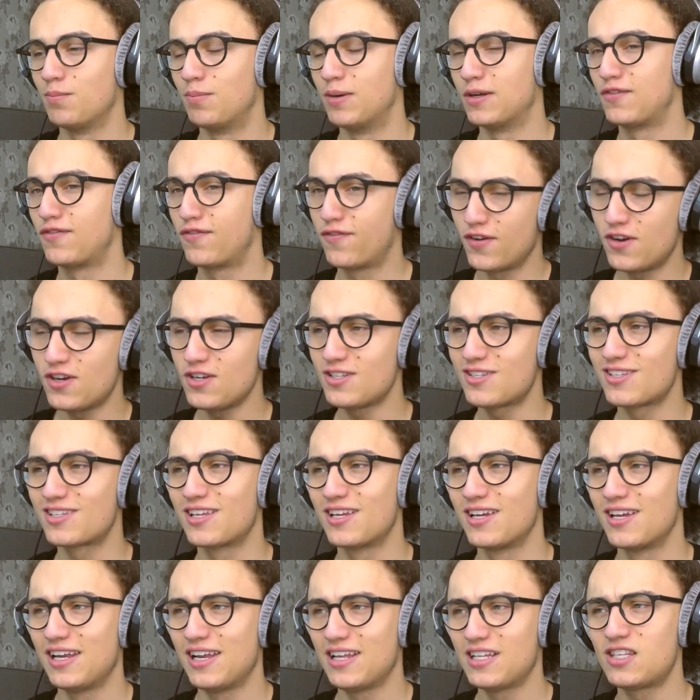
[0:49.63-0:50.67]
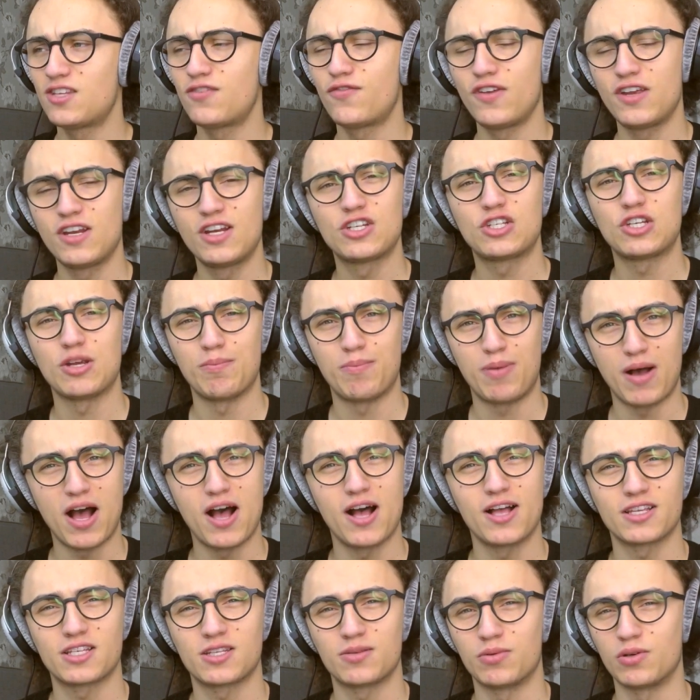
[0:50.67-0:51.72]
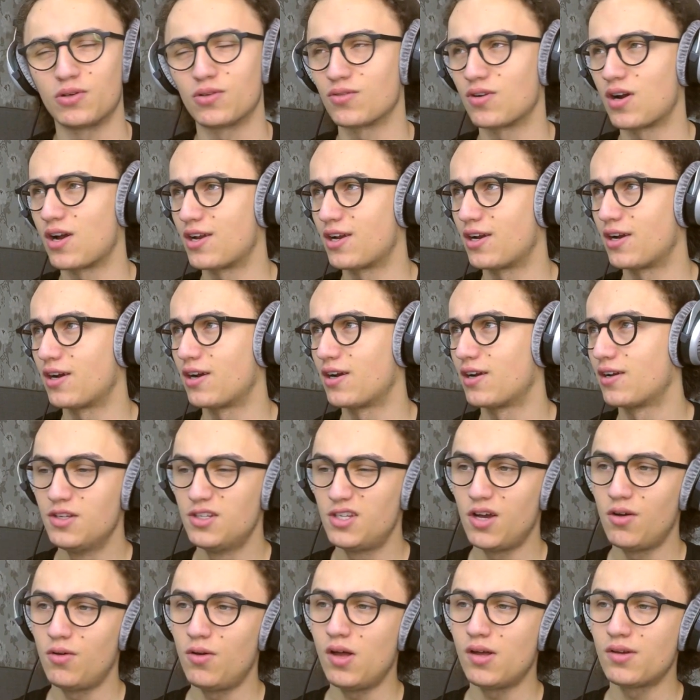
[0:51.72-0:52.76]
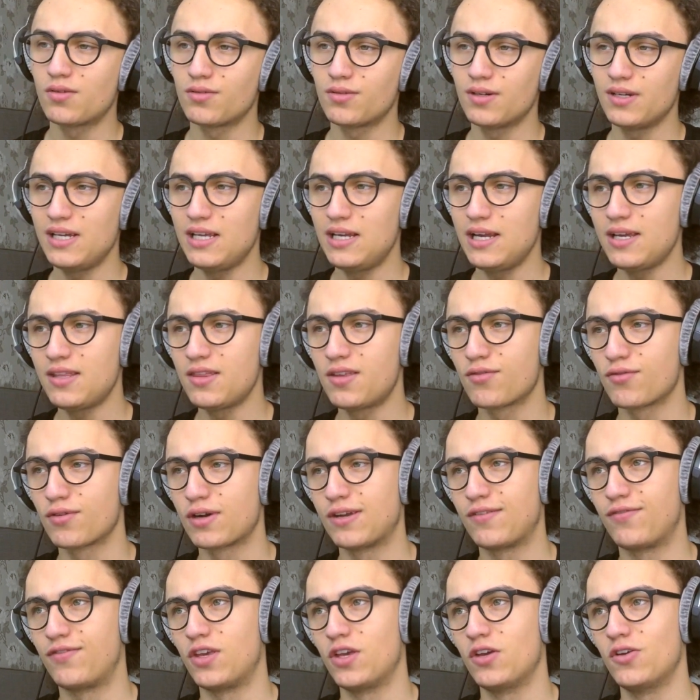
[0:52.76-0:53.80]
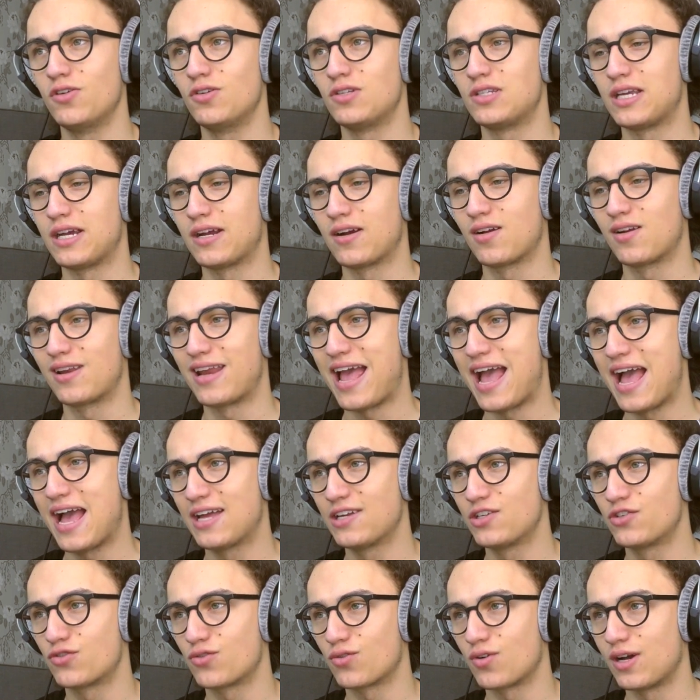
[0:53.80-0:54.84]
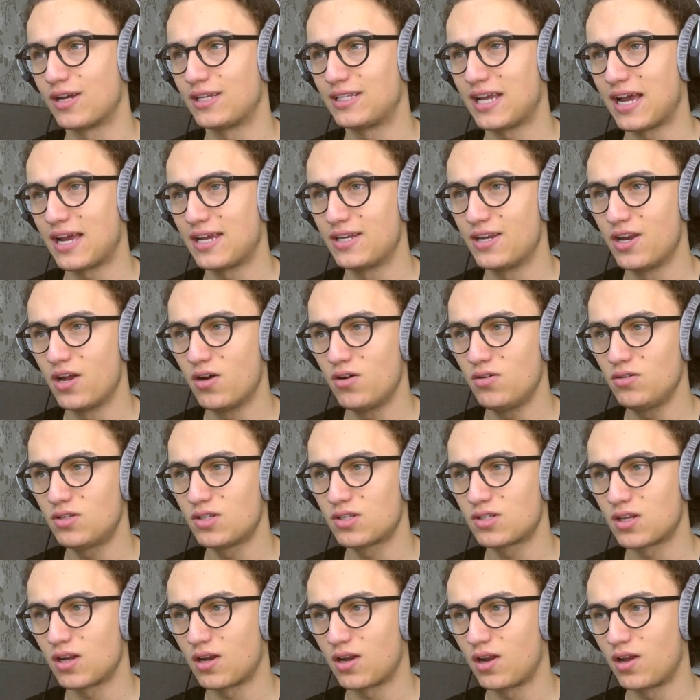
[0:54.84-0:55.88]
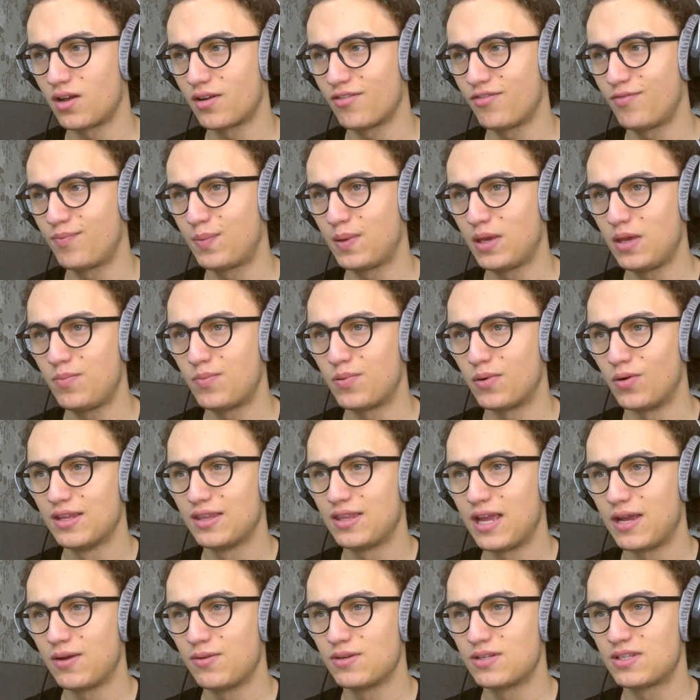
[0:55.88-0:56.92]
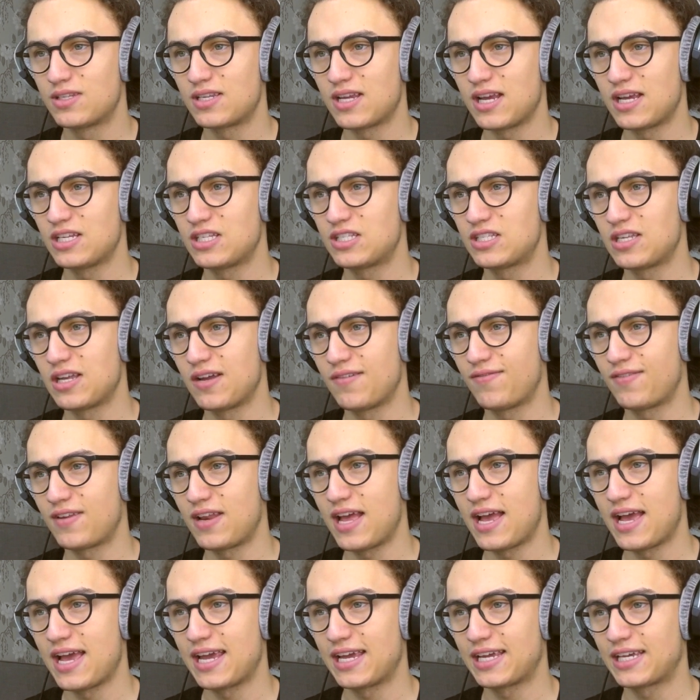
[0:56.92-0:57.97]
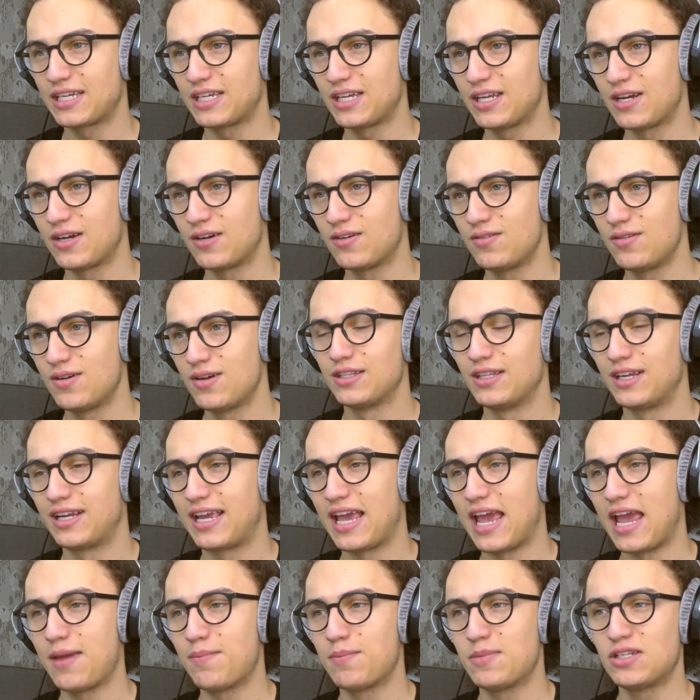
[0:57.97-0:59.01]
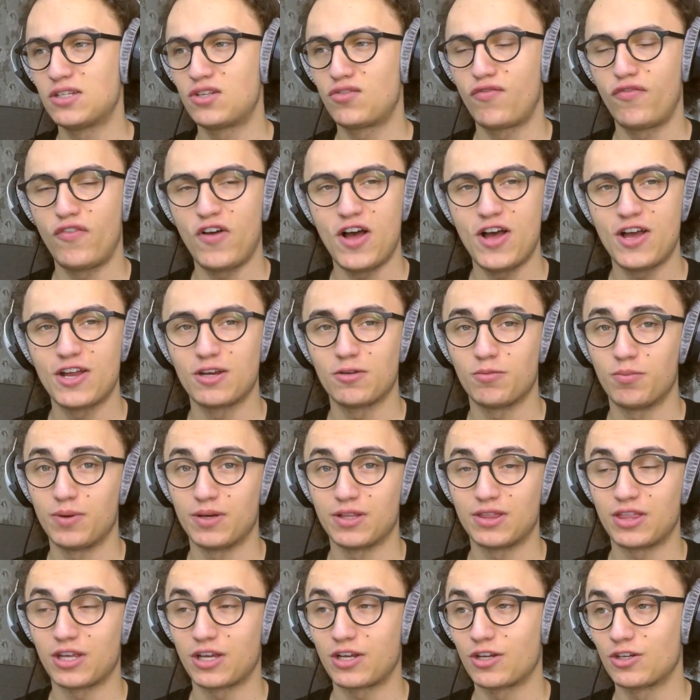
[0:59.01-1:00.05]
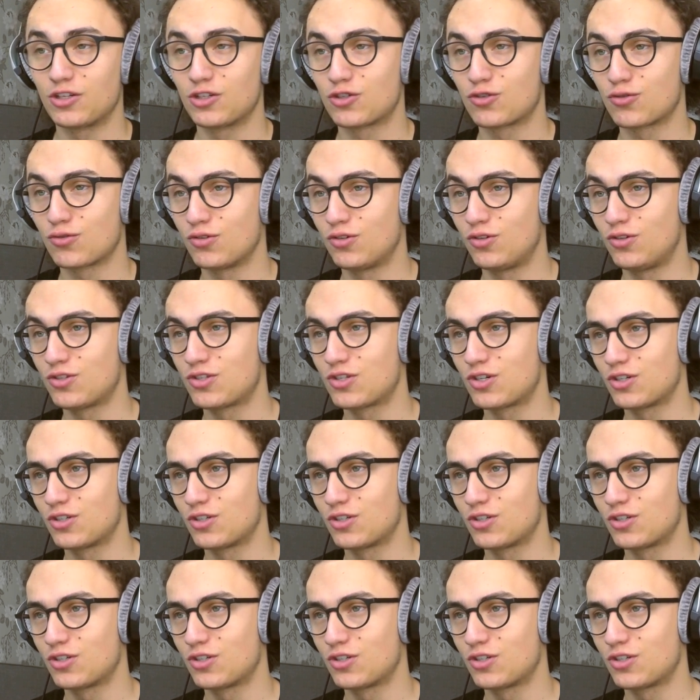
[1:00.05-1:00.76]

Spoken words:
But first, let's finish Impossible Runner. So while reading the reviews here on Android, I noticed a lot of people, they would say stuff like, you know, the game is fun, but the controls are